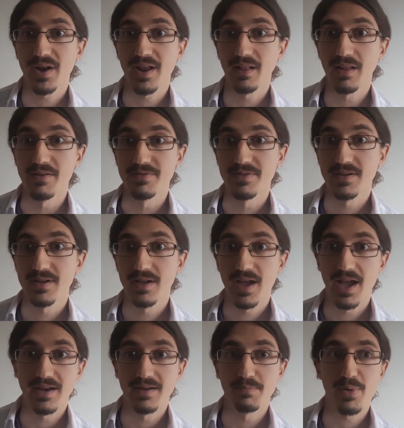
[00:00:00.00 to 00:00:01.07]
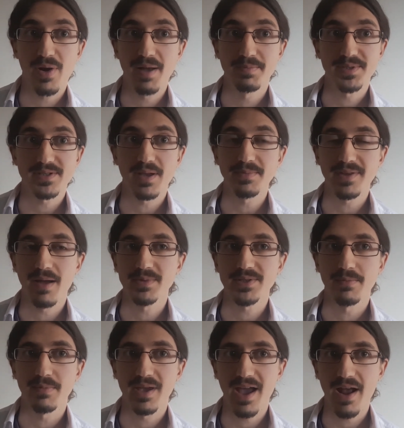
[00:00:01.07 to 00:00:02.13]
what I love. And perhaps
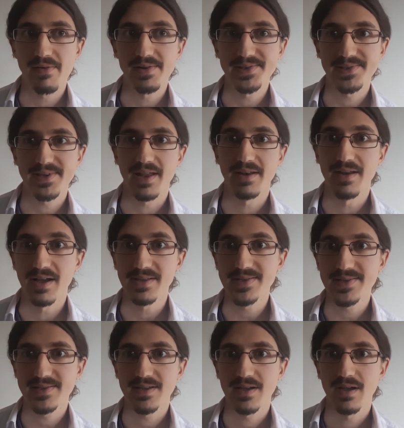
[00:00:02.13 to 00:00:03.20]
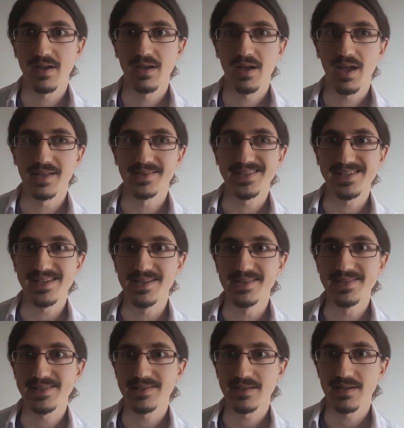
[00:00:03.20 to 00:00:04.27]
sometimes some carrots and nuts and
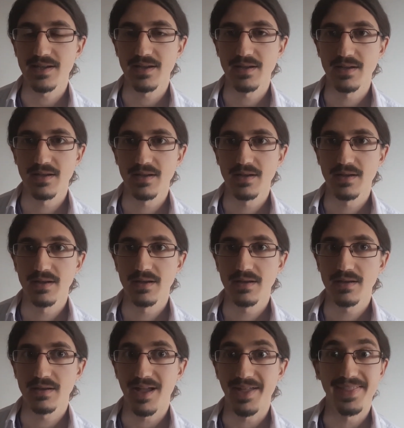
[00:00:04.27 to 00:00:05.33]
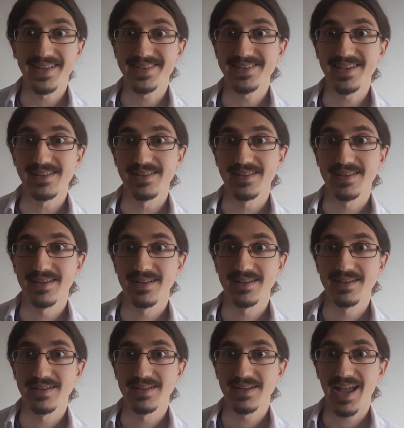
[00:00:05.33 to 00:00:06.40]
seeds, and that's it.
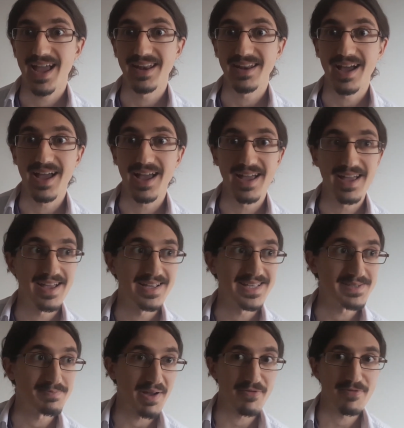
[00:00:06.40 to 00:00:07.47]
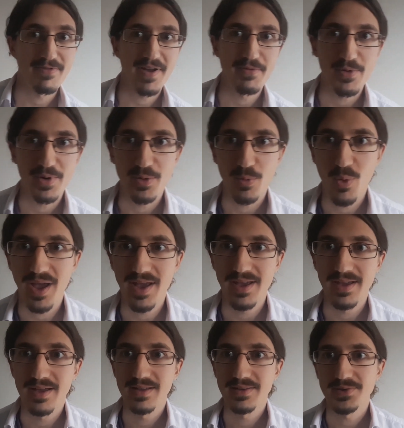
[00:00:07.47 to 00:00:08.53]
And it's my favorite
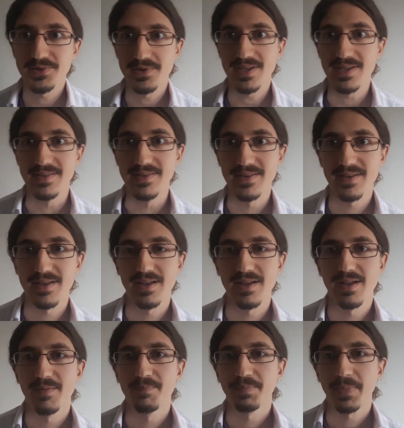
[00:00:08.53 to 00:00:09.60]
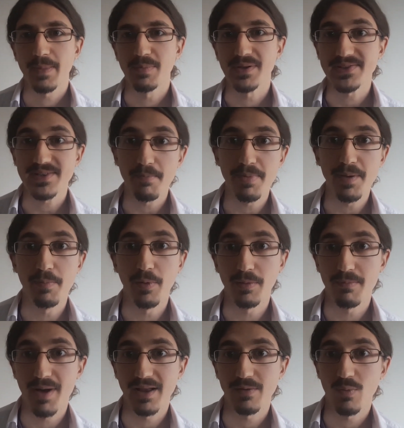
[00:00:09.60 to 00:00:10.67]
way to eat. But some
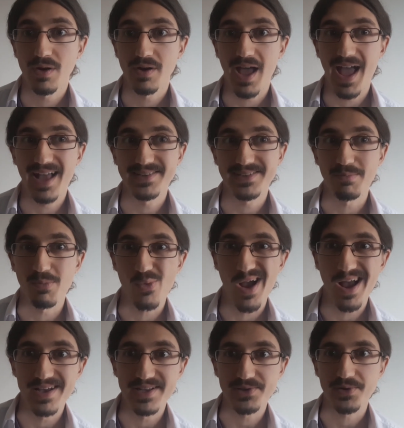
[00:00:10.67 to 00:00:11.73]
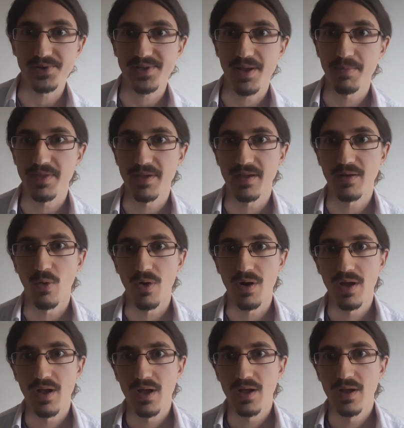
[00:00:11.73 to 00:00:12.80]
people might want to add some rice or something,
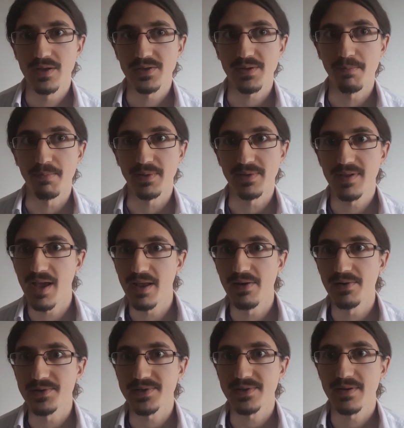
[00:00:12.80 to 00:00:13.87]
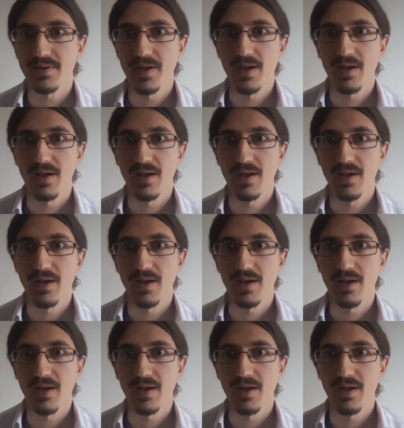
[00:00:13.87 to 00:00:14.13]
or some potatoes,